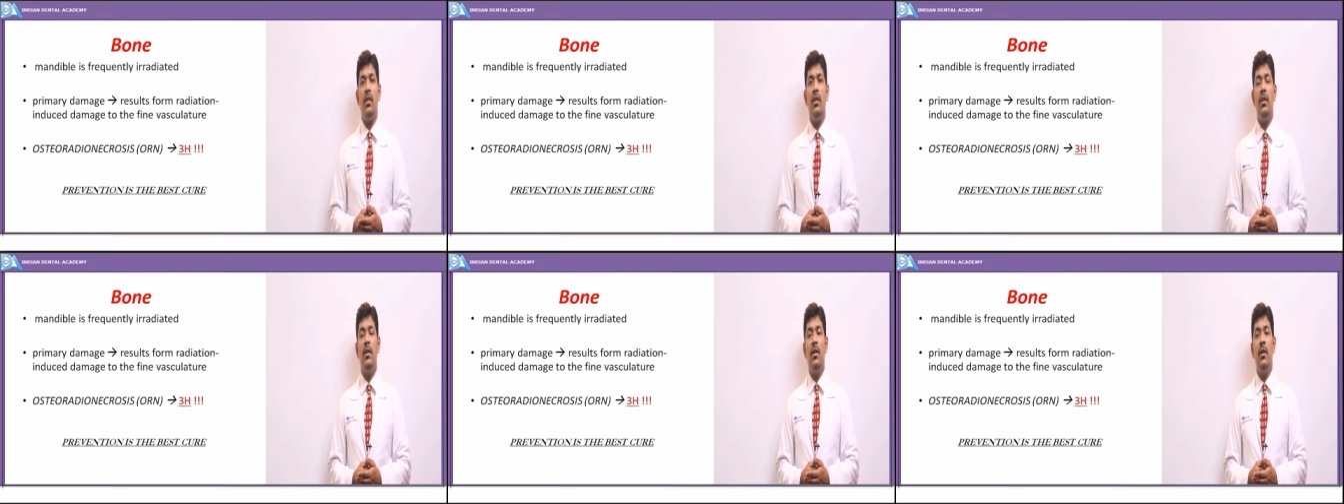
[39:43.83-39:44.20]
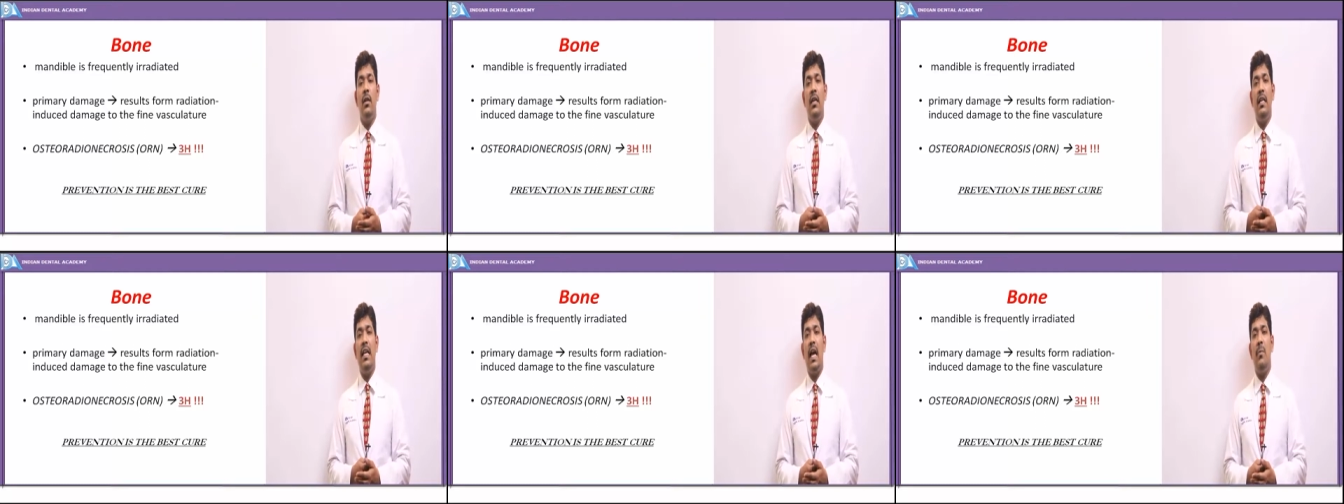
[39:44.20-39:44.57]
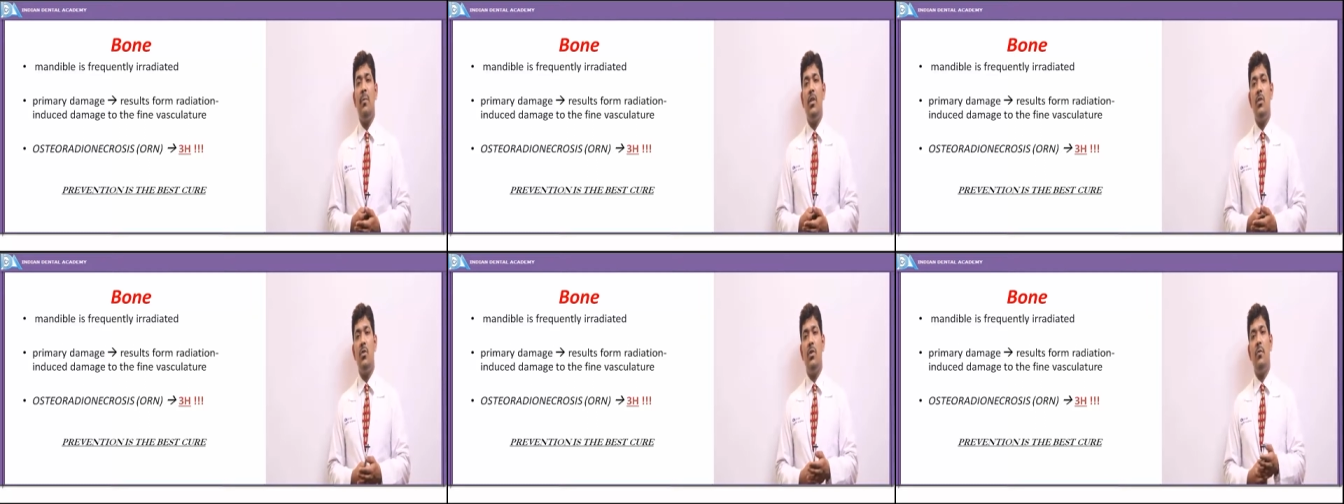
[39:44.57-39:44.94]
the
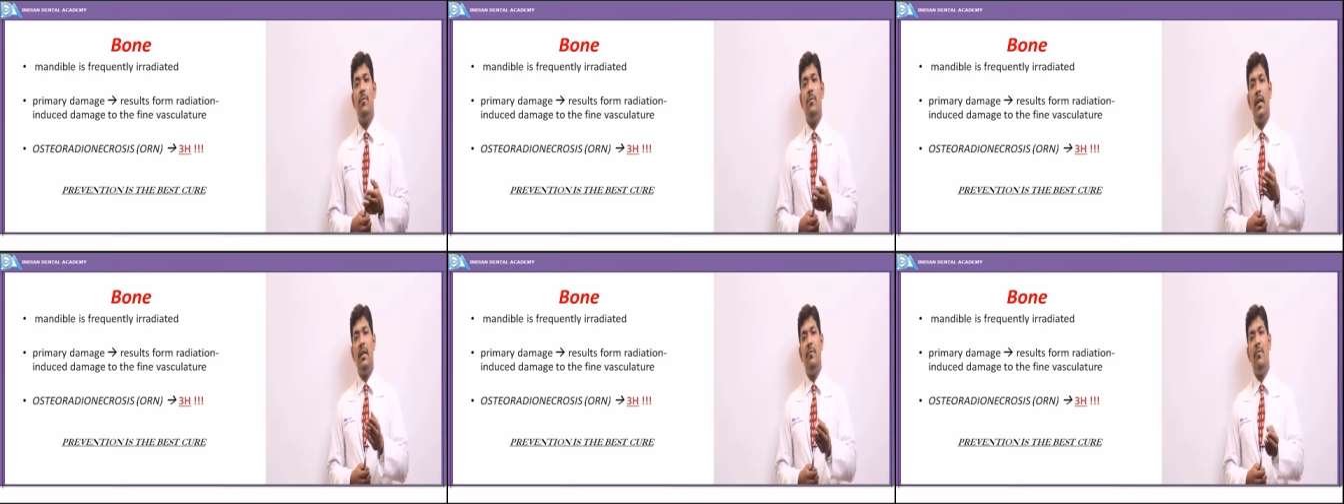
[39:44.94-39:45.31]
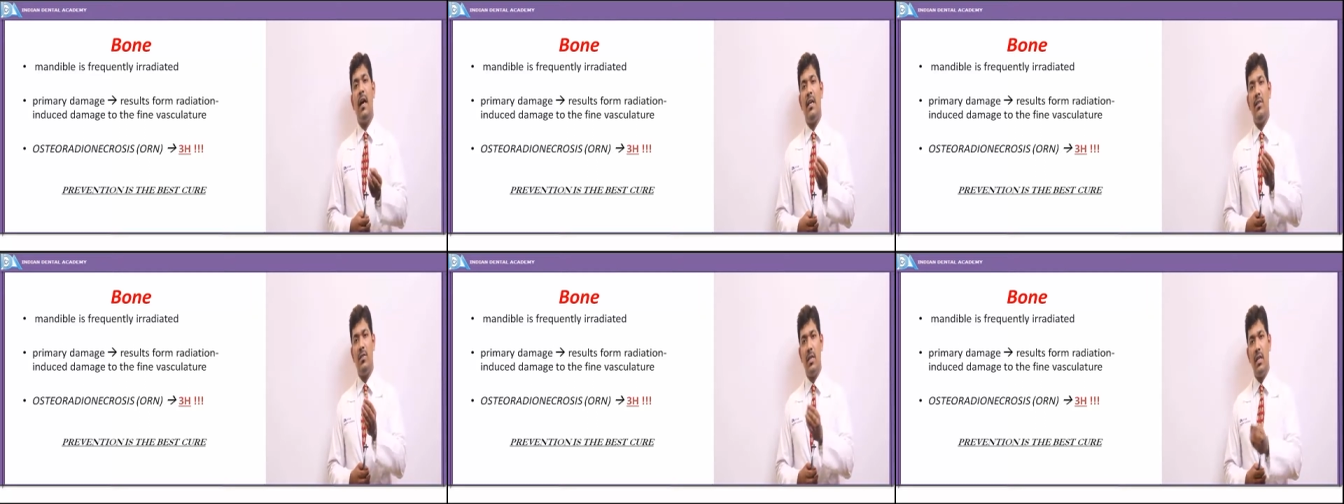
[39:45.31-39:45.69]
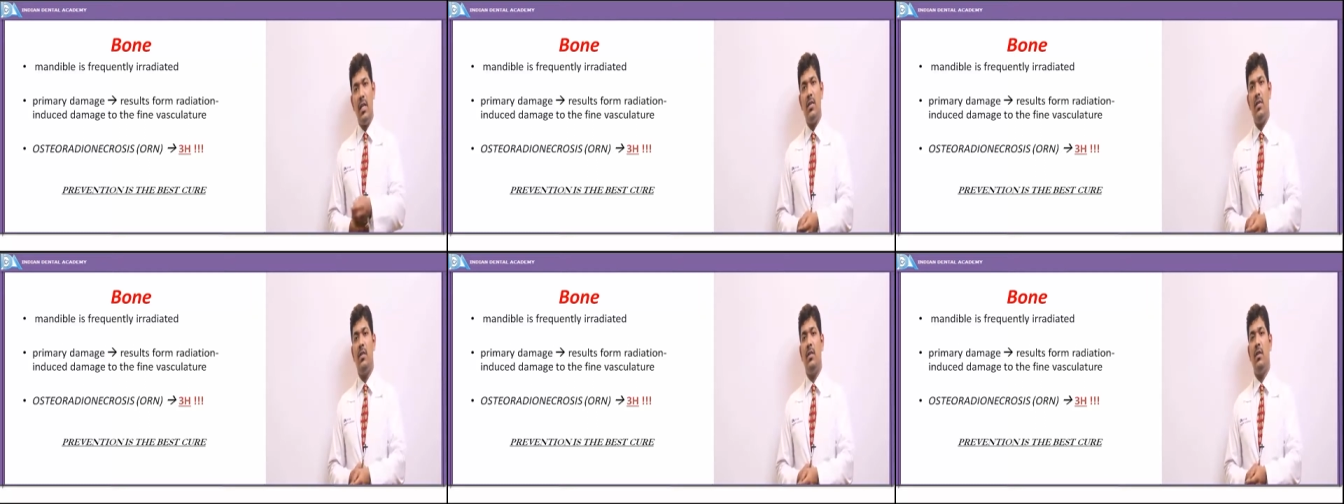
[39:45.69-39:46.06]
damage to the fine
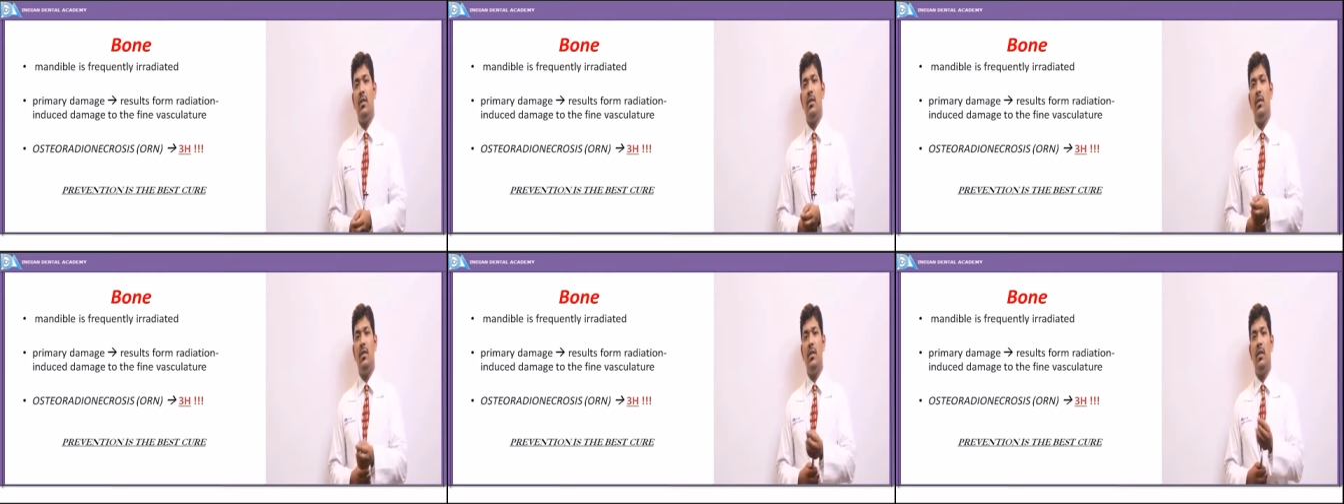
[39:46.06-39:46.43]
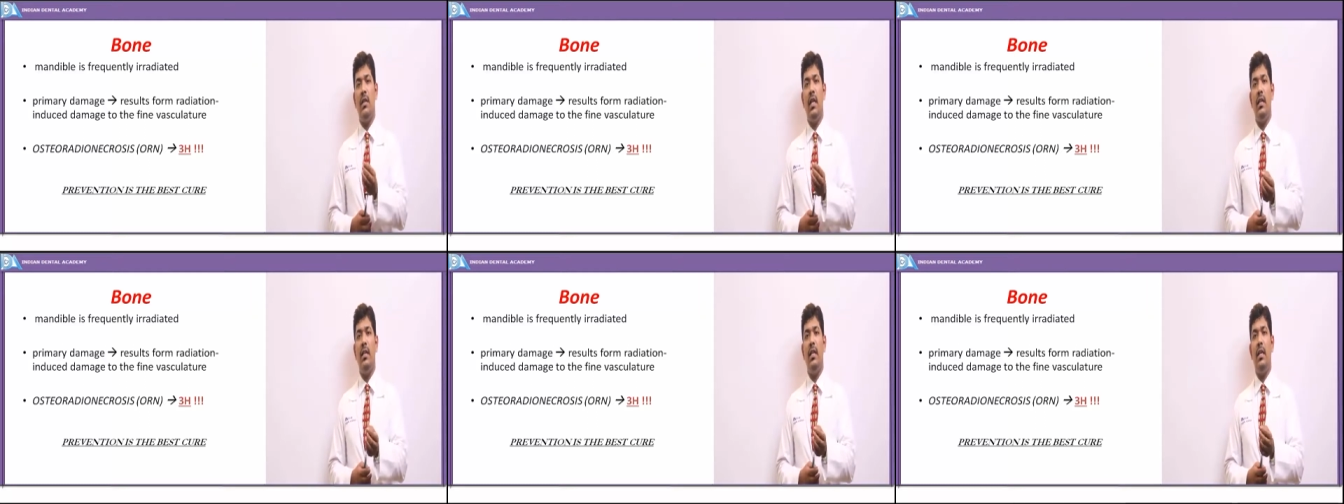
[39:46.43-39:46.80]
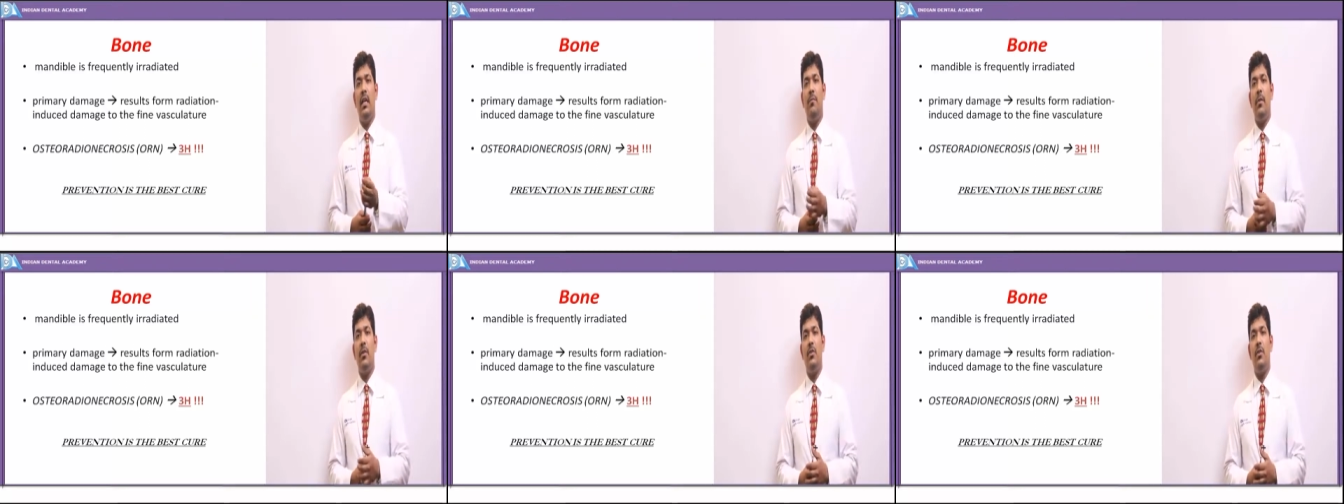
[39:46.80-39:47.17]
vasculature that
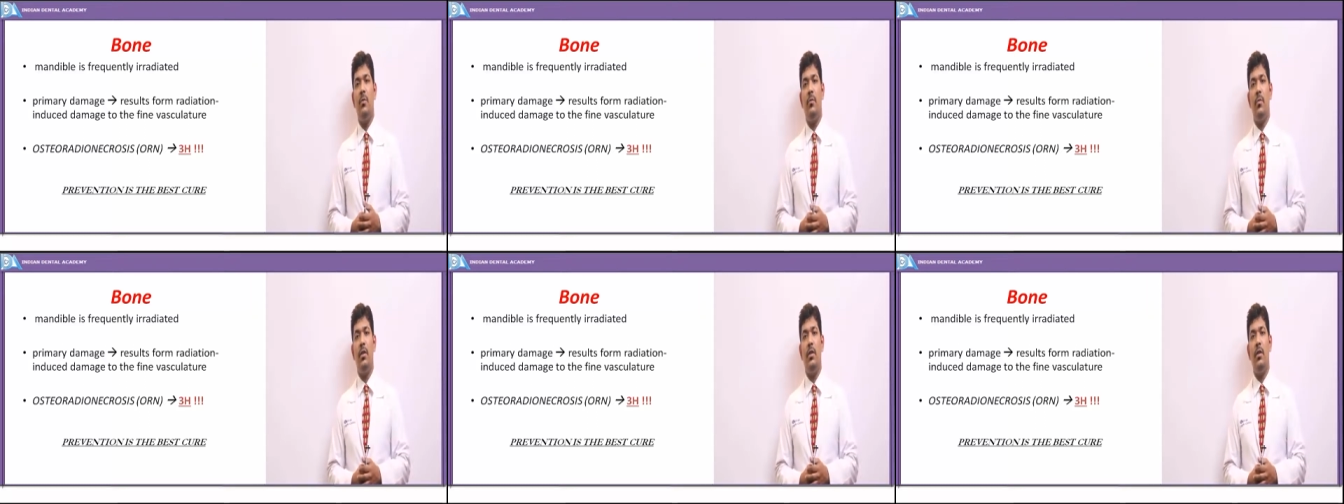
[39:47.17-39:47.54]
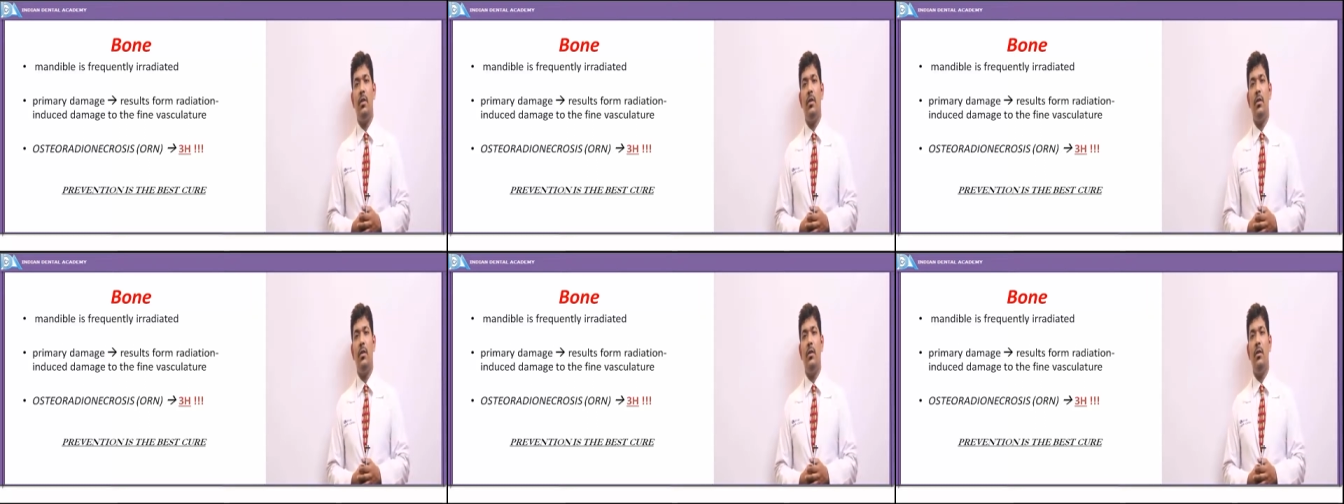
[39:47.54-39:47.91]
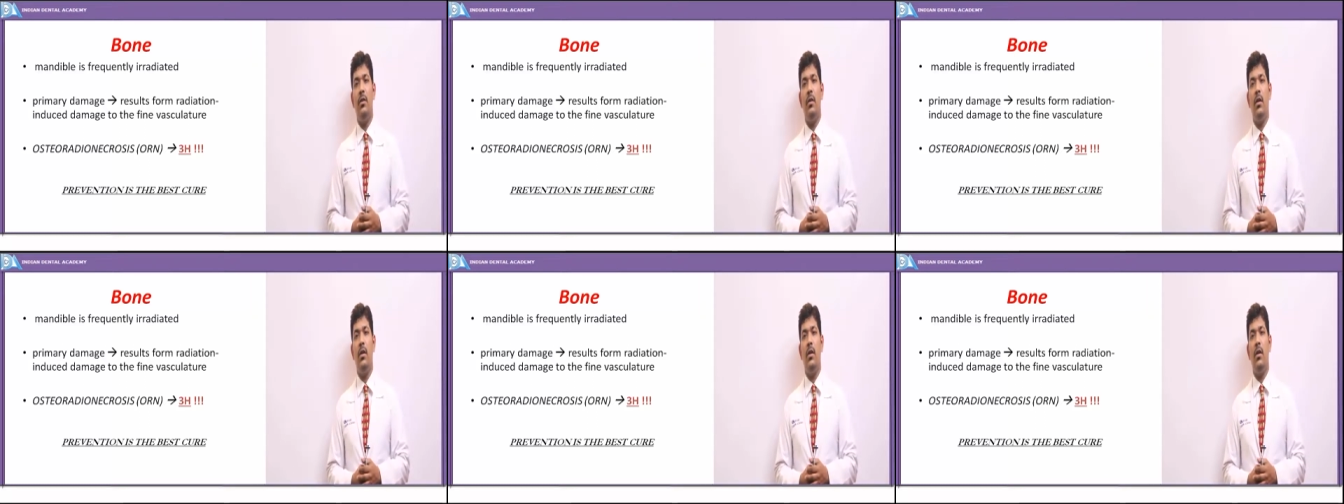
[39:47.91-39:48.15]
the effects of uh,